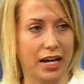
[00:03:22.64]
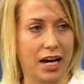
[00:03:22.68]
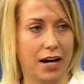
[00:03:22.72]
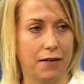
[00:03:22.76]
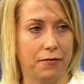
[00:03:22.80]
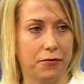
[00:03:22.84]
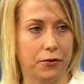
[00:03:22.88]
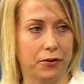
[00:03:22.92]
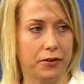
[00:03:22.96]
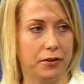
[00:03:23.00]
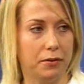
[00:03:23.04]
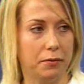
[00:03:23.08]

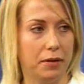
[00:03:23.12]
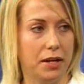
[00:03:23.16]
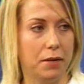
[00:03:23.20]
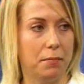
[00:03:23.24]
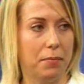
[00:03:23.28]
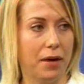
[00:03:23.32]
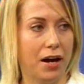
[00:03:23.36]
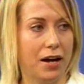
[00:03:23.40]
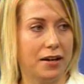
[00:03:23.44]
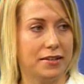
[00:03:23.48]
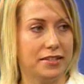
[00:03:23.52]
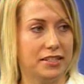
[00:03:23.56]
out for in,
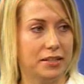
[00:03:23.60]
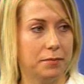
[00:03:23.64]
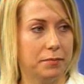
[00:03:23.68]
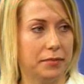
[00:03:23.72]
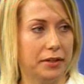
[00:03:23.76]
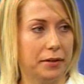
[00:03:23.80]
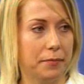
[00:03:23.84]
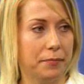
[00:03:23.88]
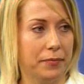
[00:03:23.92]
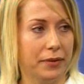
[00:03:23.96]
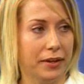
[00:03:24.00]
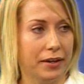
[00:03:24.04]
in pine
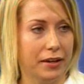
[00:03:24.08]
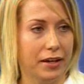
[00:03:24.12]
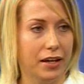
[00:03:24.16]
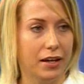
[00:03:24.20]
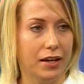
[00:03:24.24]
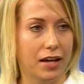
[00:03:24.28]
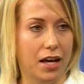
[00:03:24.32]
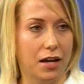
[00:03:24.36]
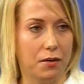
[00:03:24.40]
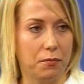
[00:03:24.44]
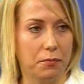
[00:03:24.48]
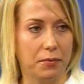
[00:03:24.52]
timber,
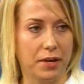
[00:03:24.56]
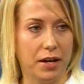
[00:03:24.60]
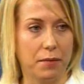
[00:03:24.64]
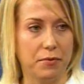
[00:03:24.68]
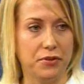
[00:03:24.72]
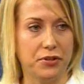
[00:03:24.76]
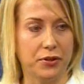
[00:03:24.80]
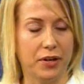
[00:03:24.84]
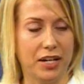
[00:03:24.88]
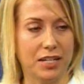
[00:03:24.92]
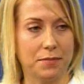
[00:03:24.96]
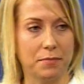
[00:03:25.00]
okay. and yeah,
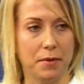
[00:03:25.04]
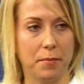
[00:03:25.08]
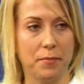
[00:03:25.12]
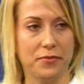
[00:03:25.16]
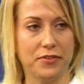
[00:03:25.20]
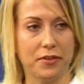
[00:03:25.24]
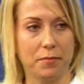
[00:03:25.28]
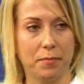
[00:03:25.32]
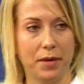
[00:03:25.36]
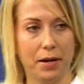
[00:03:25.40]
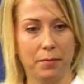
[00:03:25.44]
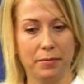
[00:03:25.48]
we do ask
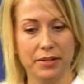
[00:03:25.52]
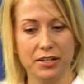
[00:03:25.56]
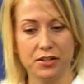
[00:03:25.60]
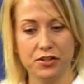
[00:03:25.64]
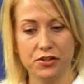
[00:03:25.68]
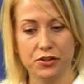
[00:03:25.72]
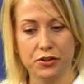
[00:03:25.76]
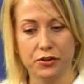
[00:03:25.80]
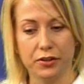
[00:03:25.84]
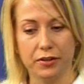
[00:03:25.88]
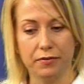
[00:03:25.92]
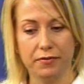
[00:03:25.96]
members of the public
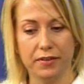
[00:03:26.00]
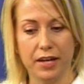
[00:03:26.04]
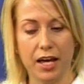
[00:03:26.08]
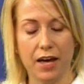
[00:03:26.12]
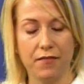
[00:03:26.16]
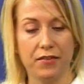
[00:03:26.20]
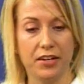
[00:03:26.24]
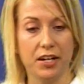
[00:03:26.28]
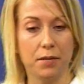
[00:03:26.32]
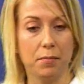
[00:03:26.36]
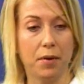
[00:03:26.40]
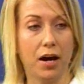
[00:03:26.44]
too if they
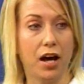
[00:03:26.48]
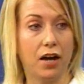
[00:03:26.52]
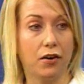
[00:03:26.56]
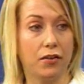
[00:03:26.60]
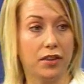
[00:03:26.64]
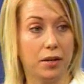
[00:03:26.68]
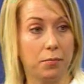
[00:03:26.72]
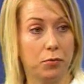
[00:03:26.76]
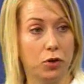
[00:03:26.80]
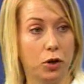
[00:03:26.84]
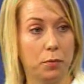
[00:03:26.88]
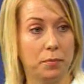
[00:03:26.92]
have any pine
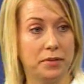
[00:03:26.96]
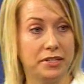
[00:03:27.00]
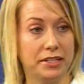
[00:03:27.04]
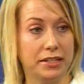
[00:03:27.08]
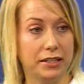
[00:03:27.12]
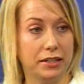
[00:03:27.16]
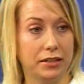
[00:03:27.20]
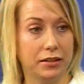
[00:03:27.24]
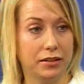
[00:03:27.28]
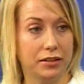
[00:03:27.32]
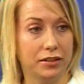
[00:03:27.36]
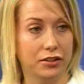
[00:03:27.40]
on their
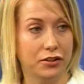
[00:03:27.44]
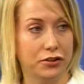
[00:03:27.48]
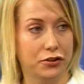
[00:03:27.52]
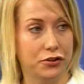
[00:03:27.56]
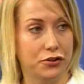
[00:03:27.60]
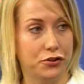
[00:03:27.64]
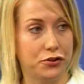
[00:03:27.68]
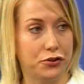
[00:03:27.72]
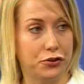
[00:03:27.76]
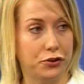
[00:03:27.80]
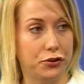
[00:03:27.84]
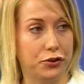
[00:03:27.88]
property
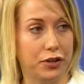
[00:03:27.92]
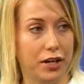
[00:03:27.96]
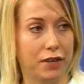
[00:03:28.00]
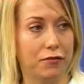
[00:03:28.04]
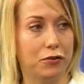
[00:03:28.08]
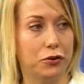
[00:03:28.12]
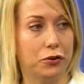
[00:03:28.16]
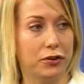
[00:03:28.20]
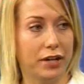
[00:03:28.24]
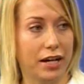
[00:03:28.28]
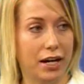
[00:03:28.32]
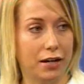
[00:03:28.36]
to
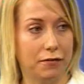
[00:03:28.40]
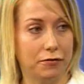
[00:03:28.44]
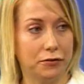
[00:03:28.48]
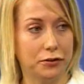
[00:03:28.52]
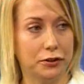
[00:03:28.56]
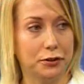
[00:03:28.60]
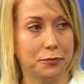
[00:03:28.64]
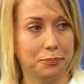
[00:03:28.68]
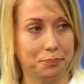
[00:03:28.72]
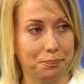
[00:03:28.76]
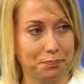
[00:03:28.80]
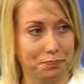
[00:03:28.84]
have a look out
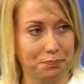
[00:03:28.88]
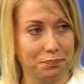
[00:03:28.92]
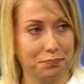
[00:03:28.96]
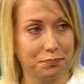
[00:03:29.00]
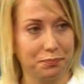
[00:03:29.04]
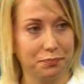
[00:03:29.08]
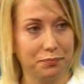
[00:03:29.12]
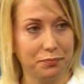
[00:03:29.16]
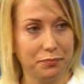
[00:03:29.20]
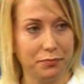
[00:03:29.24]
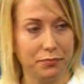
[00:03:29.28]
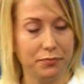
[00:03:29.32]
for it.
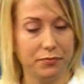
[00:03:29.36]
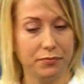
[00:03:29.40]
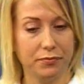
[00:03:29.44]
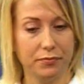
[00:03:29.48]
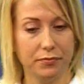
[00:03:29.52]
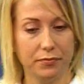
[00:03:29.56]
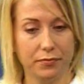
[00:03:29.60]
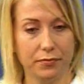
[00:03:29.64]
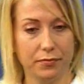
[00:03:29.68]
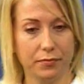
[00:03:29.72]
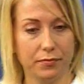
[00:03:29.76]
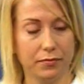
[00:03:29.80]
Yeah. No.
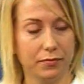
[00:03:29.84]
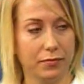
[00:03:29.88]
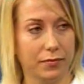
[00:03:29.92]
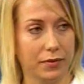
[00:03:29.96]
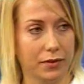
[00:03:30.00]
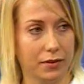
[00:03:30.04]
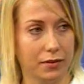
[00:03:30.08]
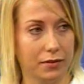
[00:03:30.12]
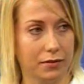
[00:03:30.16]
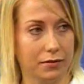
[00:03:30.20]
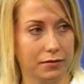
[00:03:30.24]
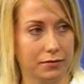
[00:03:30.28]
So how do you
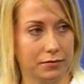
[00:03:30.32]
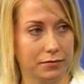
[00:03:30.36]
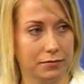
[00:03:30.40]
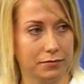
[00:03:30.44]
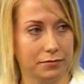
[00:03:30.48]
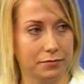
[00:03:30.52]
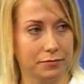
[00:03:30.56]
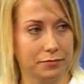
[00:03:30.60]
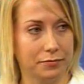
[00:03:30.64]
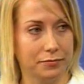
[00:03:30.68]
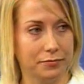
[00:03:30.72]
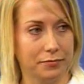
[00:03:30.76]
detect
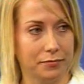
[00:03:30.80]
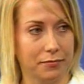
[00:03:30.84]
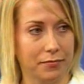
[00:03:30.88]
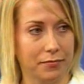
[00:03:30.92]
them then?